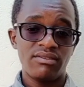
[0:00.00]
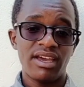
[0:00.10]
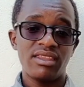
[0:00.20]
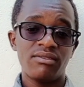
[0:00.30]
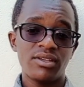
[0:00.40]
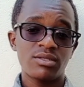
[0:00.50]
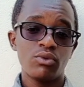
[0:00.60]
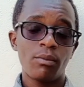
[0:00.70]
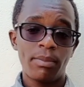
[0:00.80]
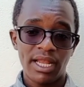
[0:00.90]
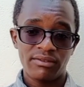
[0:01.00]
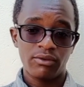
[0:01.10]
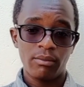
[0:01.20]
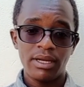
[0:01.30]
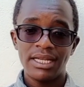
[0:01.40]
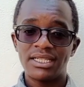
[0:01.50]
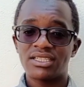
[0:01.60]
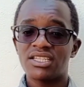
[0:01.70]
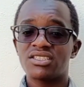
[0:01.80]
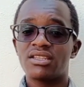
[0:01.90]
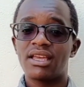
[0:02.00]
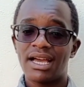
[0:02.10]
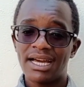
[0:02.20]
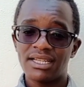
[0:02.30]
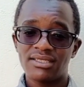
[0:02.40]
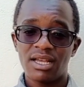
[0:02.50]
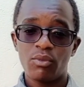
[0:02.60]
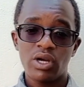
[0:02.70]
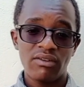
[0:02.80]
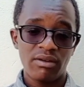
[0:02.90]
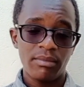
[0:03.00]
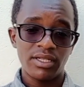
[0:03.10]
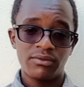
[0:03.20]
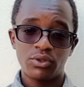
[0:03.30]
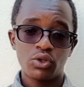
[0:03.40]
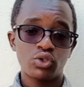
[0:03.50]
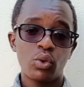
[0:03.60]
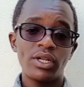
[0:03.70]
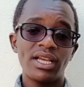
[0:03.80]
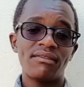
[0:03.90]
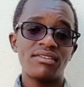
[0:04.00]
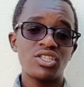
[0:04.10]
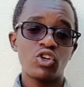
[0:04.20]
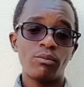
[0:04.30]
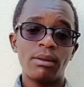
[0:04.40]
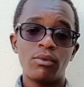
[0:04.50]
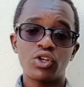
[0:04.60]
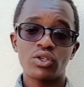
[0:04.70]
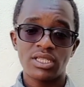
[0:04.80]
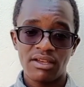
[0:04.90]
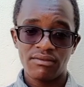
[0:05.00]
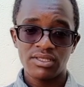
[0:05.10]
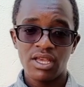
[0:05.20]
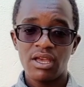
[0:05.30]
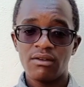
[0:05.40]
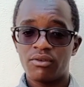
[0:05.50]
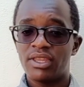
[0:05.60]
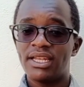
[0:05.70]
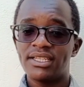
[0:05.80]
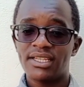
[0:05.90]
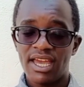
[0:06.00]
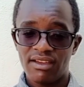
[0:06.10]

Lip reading: via the Facebook platform trashed the current SAMU government for not holding a physical memorial service for the late